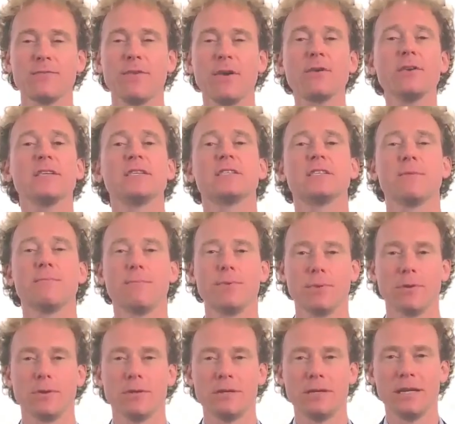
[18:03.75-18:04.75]
It's very
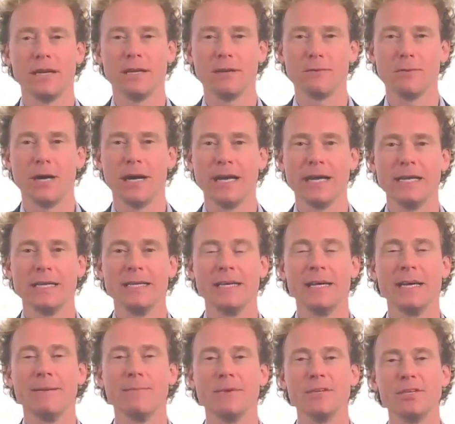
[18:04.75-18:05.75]
simple in a way.
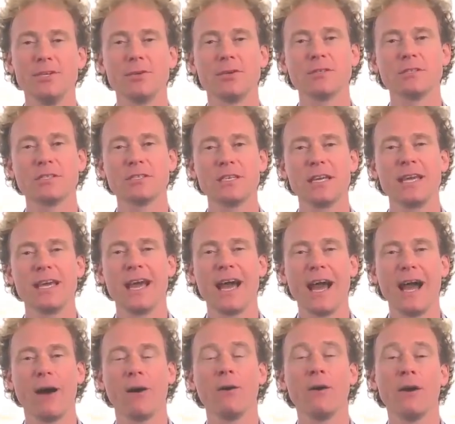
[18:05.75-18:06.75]
But you can see
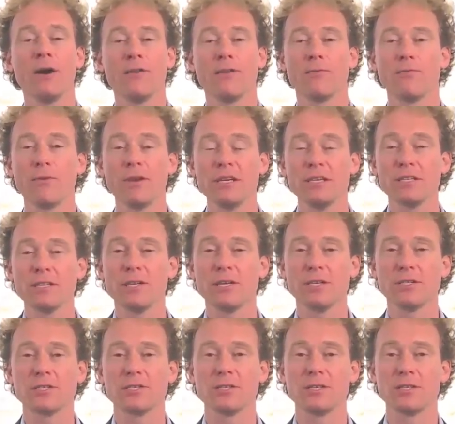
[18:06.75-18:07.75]
how the
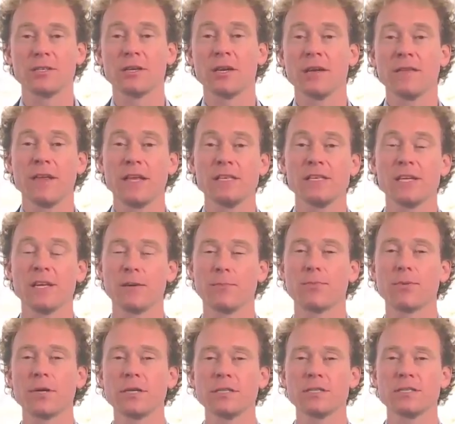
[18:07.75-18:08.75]
research that they did
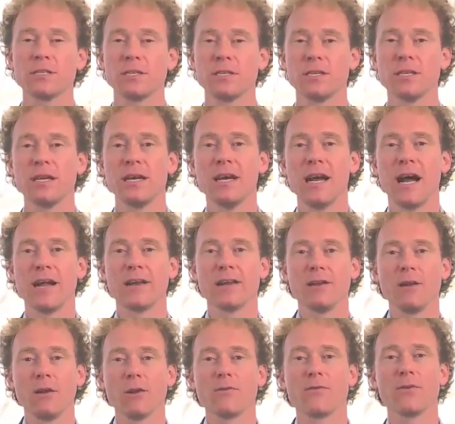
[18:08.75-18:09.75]
at Princeton and
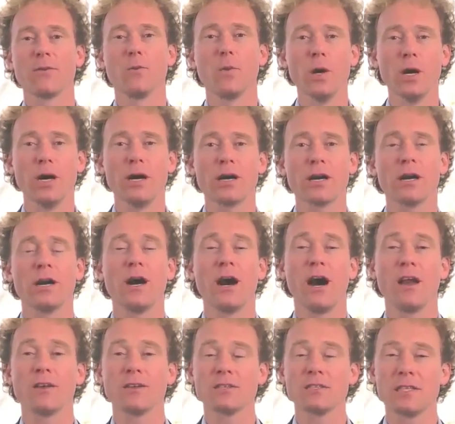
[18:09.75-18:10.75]
a lot of the work
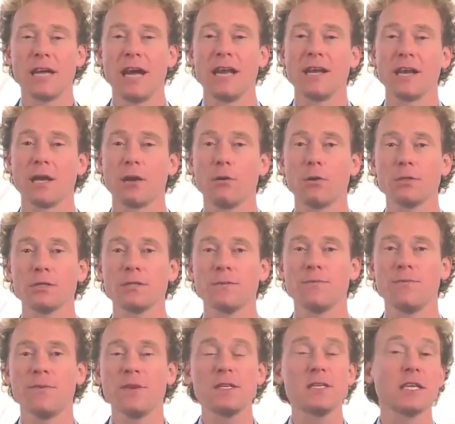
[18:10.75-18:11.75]
understanding
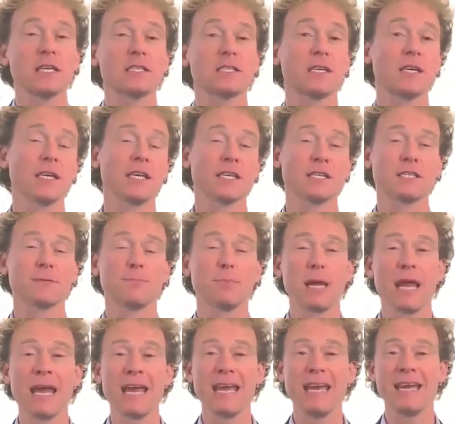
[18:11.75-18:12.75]
quantum physics can
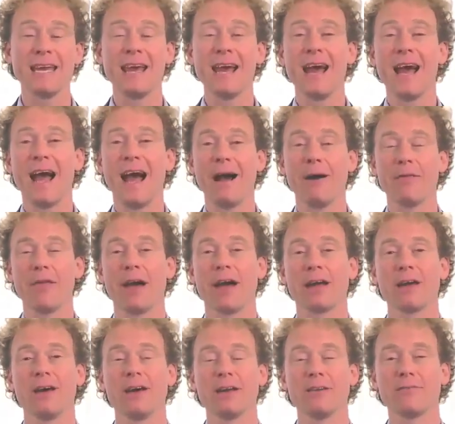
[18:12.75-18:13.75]
explain how
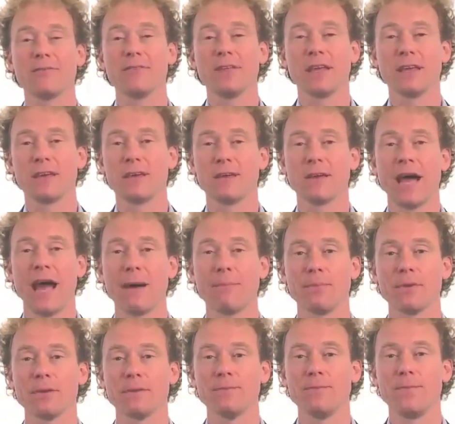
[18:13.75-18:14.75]
that kind of thing can
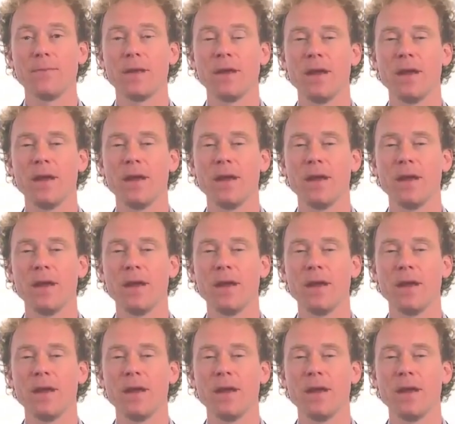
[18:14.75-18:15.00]
happen.